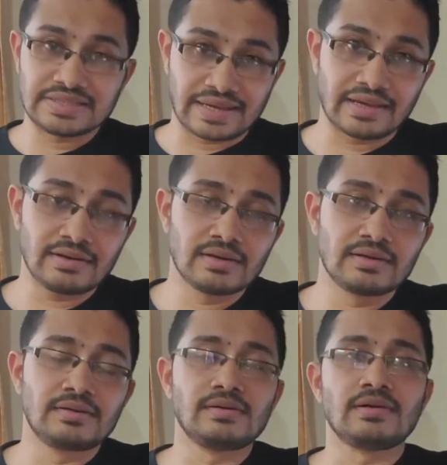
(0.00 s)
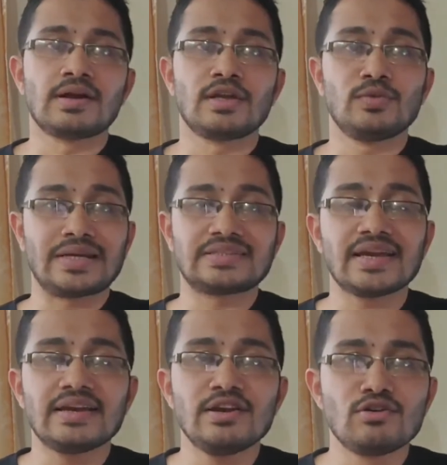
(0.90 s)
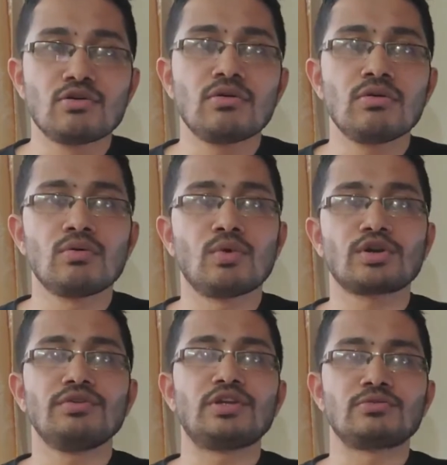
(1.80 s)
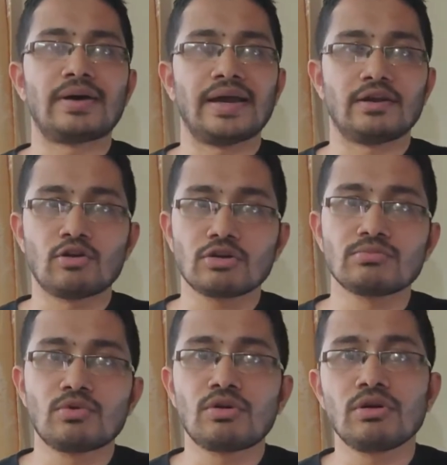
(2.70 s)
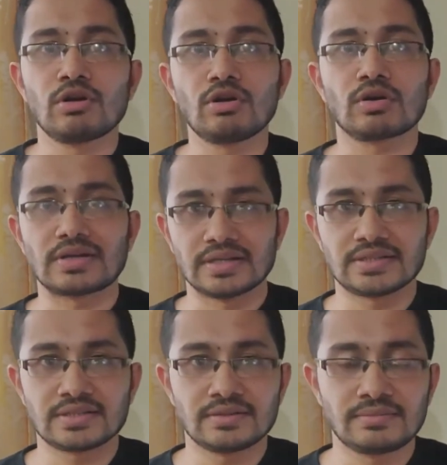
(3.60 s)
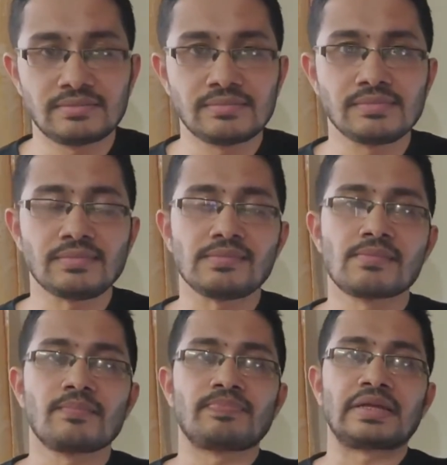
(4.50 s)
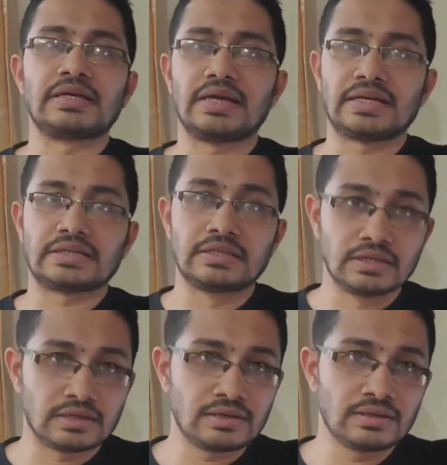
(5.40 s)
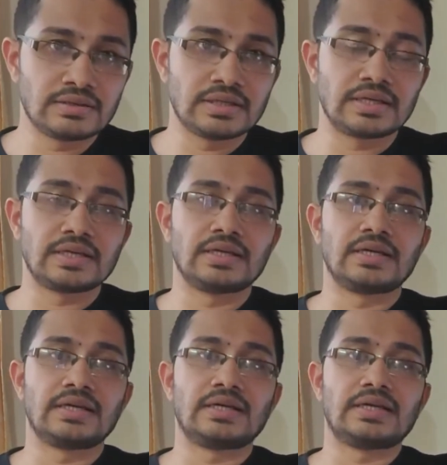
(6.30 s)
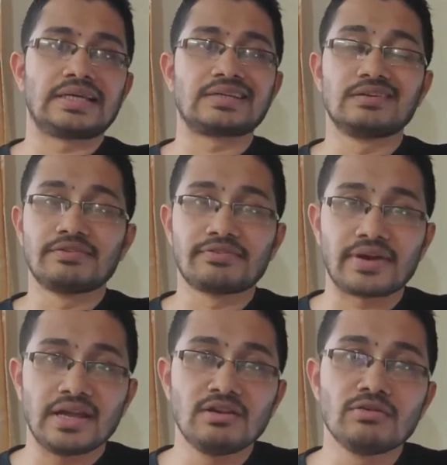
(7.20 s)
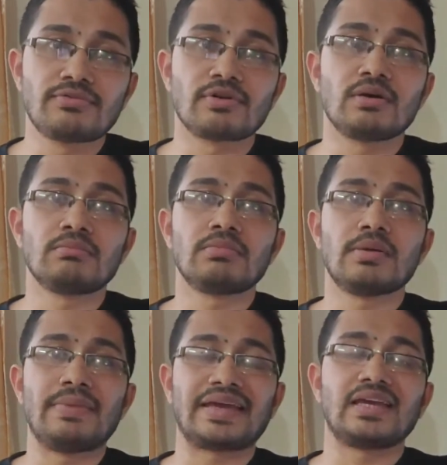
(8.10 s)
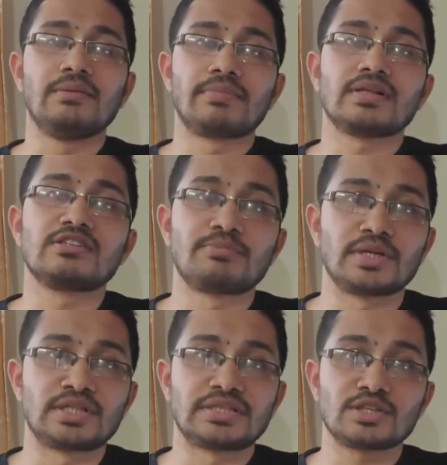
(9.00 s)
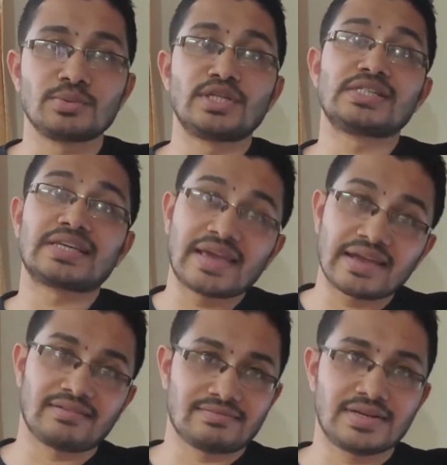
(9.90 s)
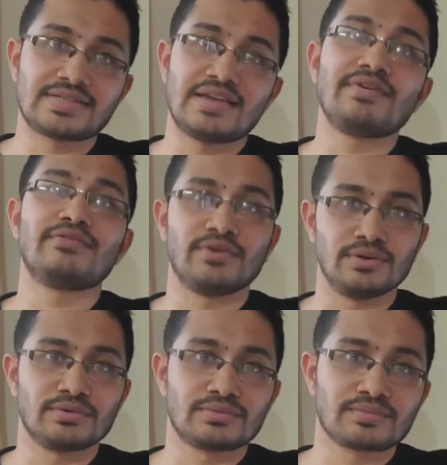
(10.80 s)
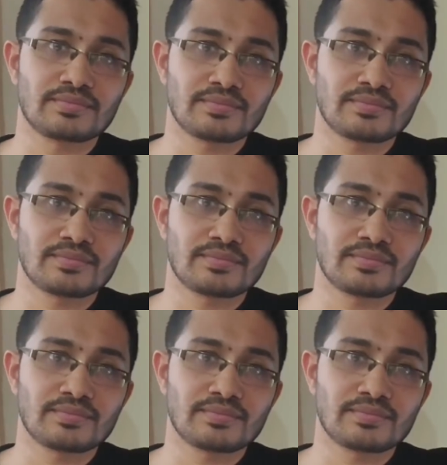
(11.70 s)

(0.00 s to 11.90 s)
Second, you exactly know what you need to buy, not more, not less. And third, it will refrain you from making impulsive purchases, which is again a saving for you.